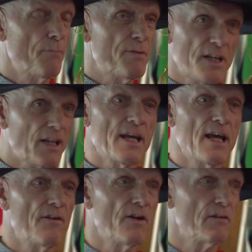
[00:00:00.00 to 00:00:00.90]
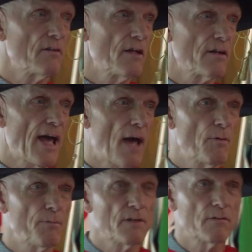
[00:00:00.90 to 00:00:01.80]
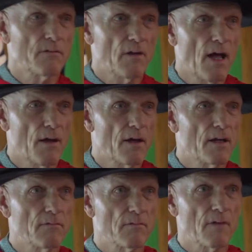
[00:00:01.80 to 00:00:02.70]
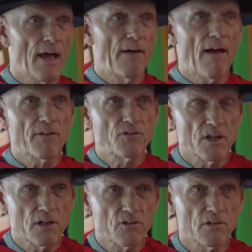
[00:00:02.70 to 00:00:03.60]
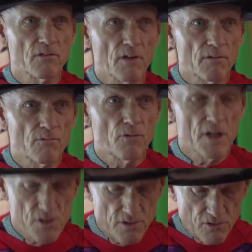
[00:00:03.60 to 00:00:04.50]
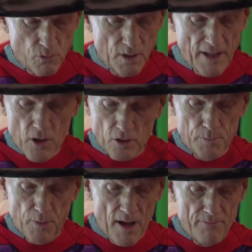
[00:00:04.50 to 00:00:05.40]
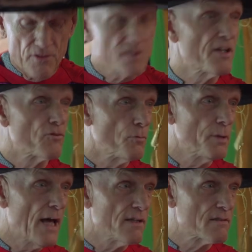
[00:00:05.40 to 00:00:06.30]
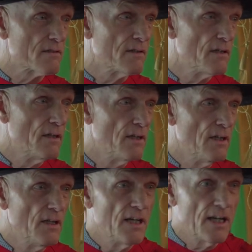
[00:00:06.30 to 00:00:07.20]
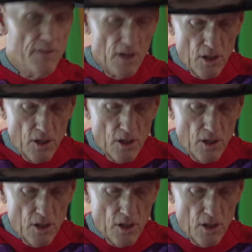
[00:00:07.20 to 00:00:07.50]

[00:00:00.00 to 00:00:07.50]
and particularly here in, in Canberra, but uh, in our other cities and, and, regions as well, they occupy a very central place in the